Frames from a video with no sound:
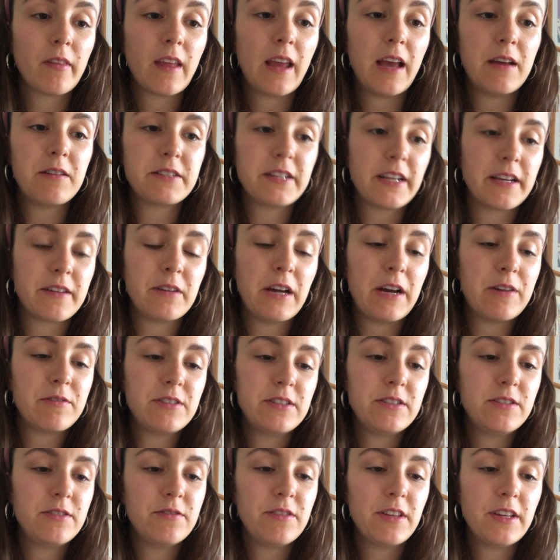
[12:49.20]
I was like, how
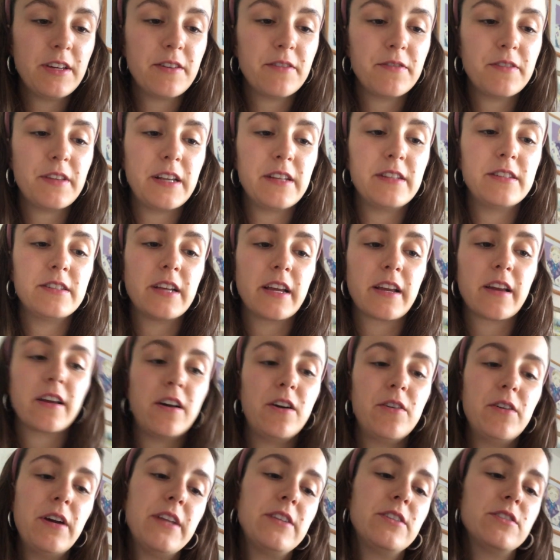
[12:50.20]
did you think of that? He's like,
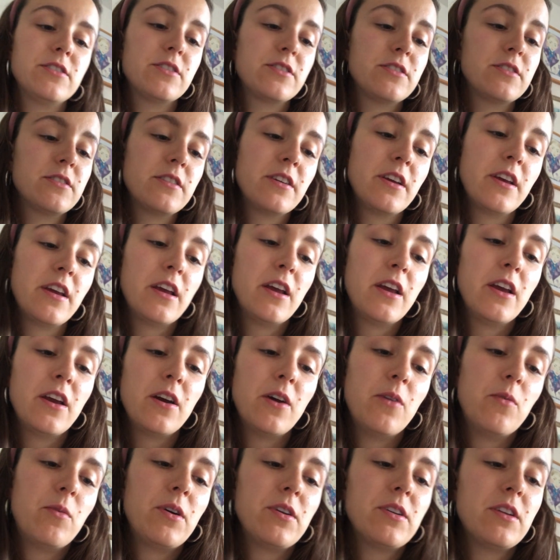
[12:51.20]
oh, I just
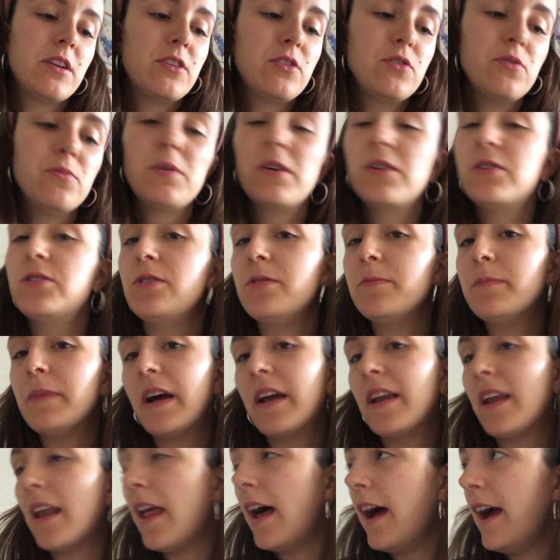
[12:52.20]
wondered what you
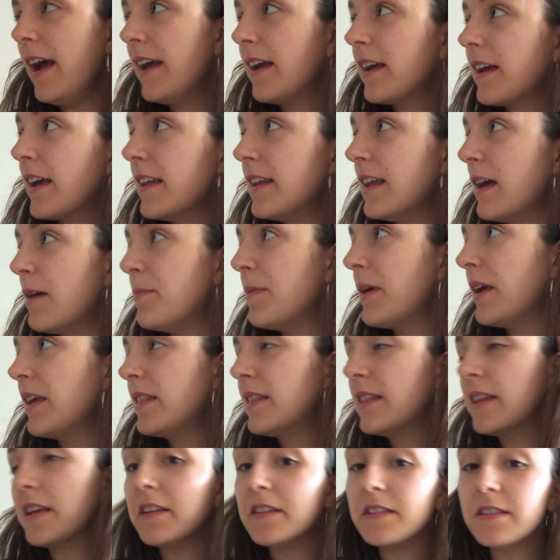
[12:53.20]
might like, and I
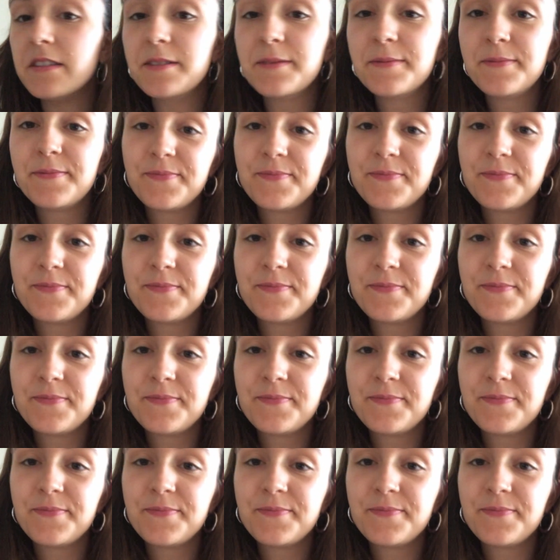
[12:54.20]
made this.